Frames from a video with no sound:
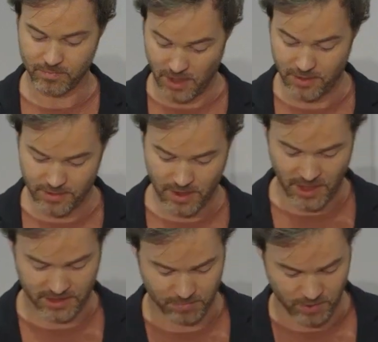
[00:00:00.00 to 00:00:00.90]
and to
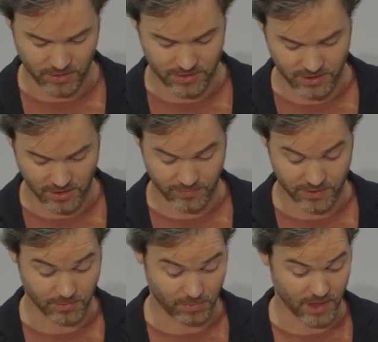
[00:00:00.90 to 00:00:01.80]
experts of the
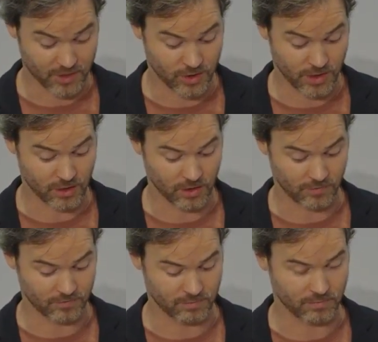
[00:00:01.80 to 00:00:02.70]
supply chain
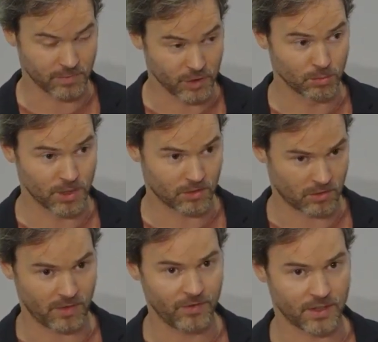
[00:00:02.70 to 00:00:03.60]
of human
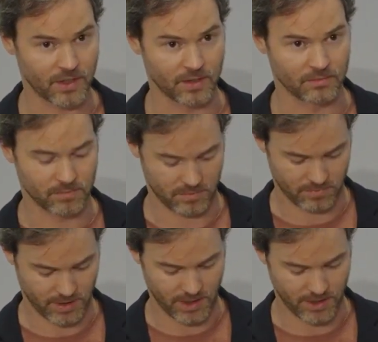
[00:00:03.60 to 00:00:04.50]
trafficking
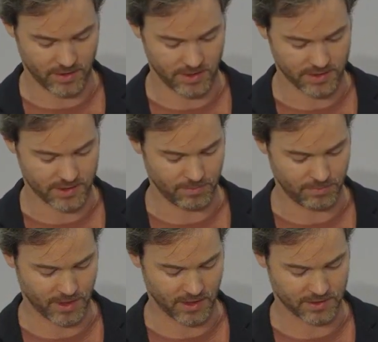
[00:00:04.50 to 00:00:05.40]
and its
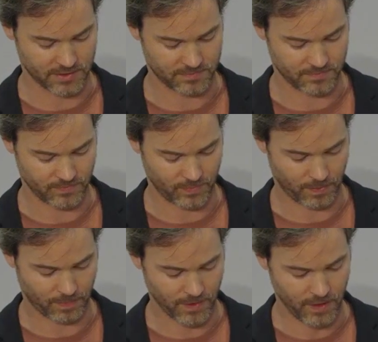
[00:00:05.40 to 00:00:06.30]
impacts.
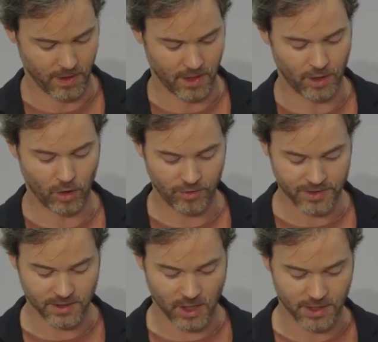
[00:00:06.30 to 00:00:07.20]
And all
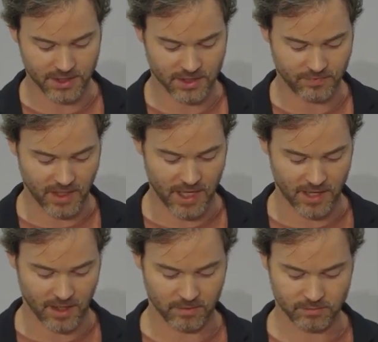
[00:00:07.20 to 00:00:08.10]
this in the context of
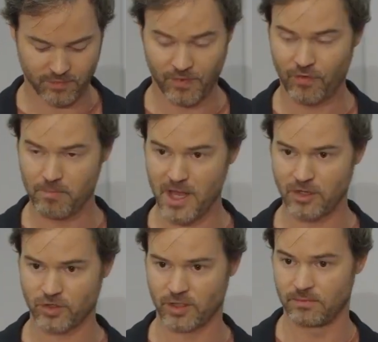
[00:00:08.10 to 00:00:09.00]
data, of
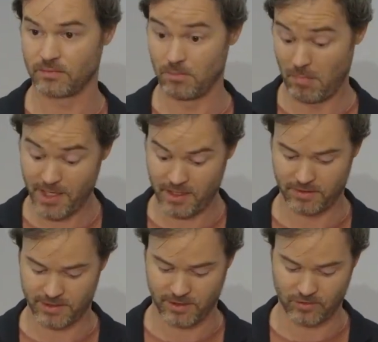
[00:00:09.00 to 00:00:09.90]
information, money,
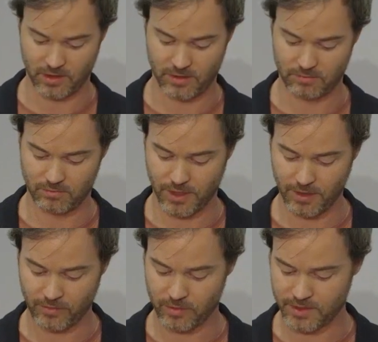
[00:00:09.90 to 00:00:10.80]
essentially,
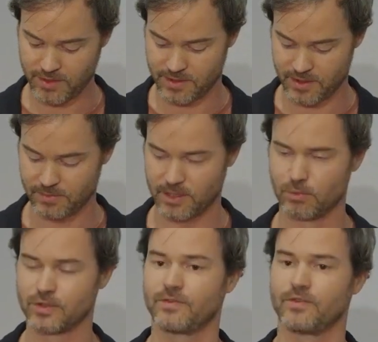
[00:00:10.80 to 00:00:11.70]
running through our systems in the
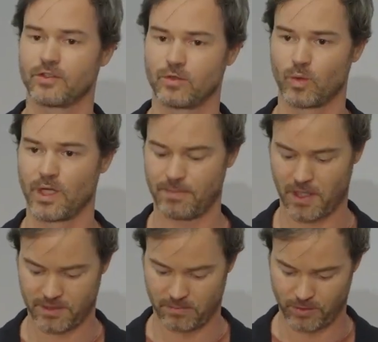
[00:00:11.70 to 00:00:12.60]
most efficient way
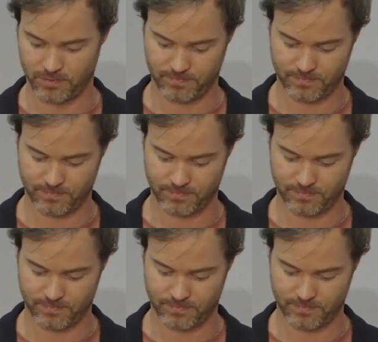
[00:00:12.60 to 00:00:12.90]
possible.